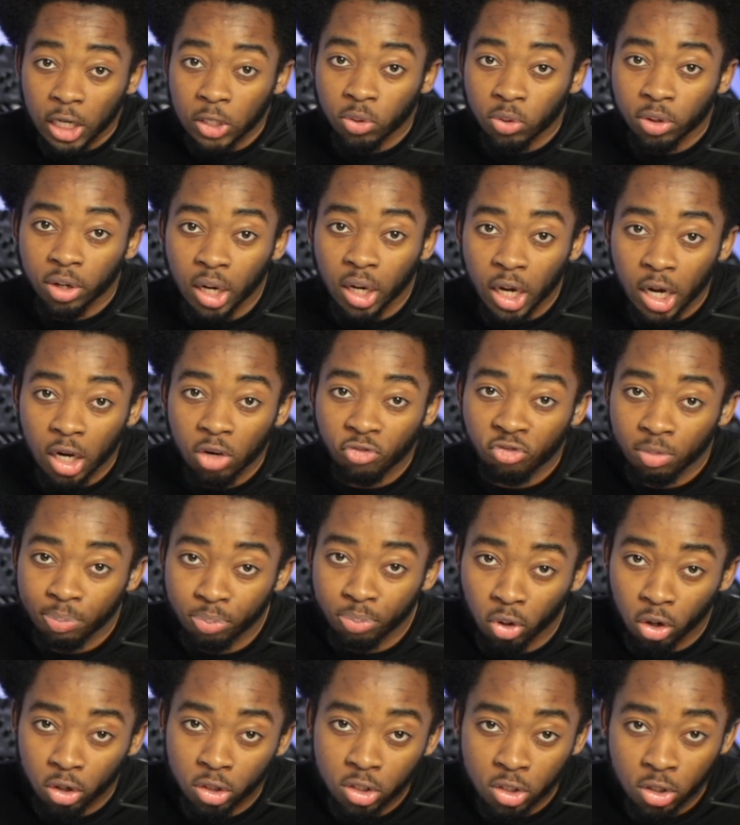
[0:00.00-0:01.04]
we're gonna add a
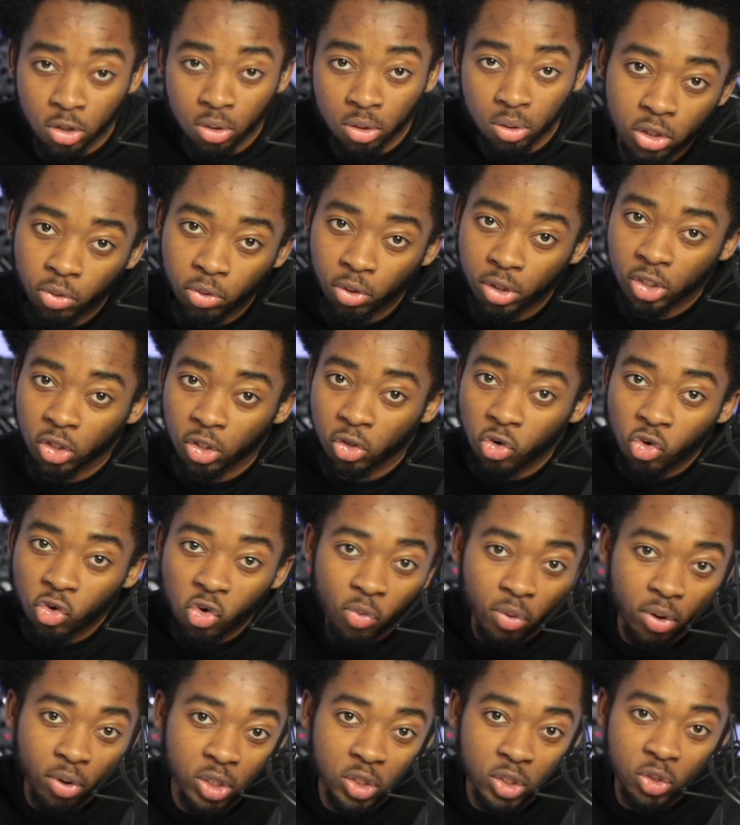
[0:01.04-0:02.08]
vibrato, which I'll
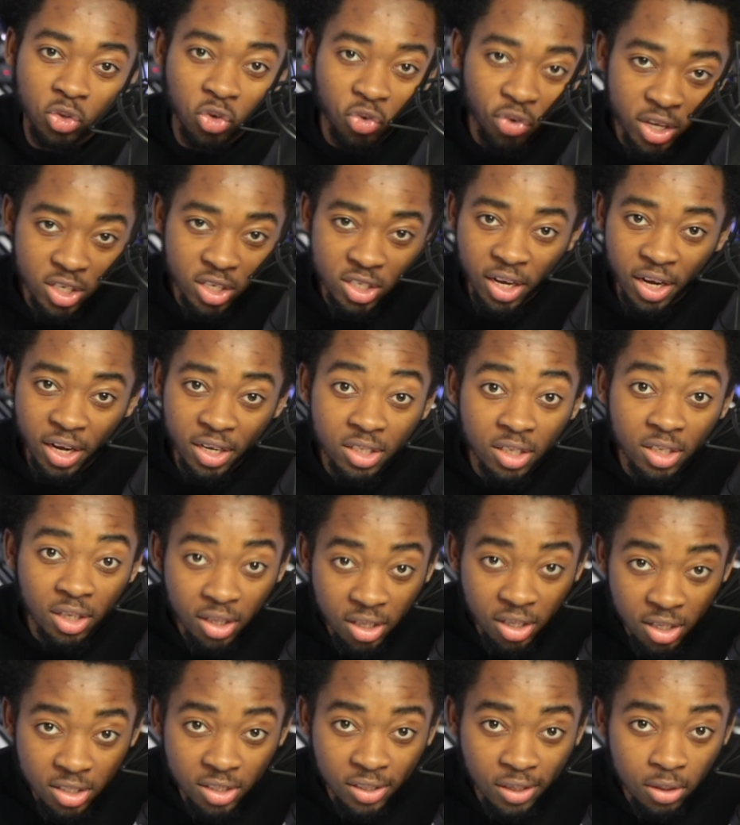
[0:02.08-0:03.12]
almost always add to
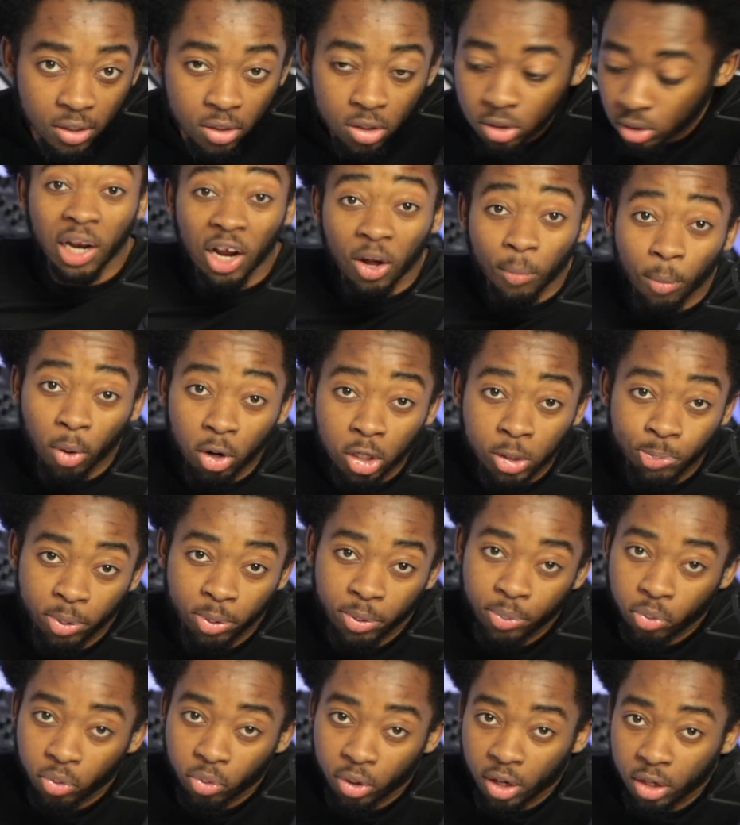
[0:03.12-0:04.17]
lead sounds. Now, most
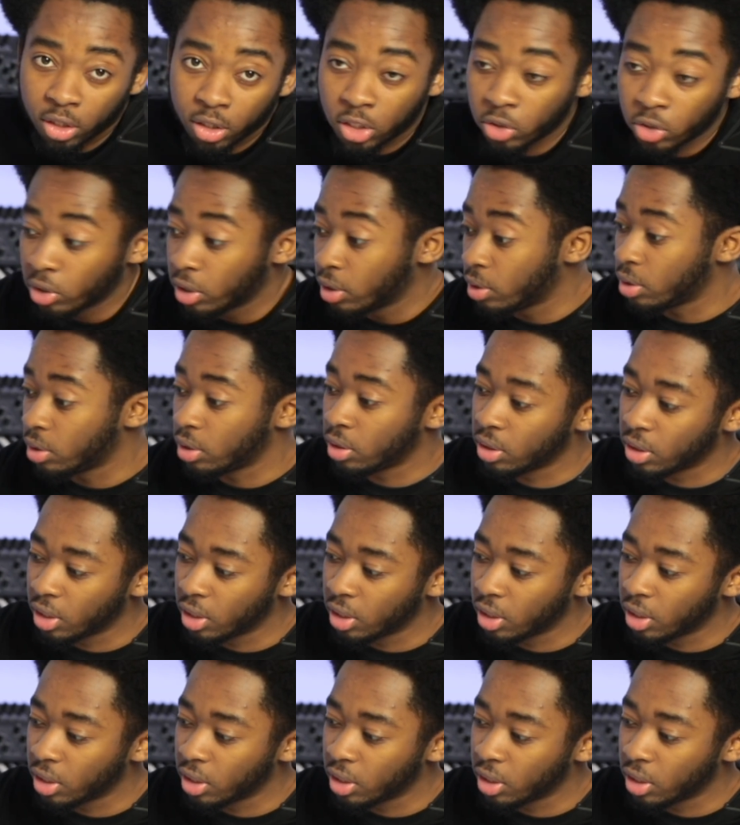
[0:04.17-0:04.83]
people, when they do it,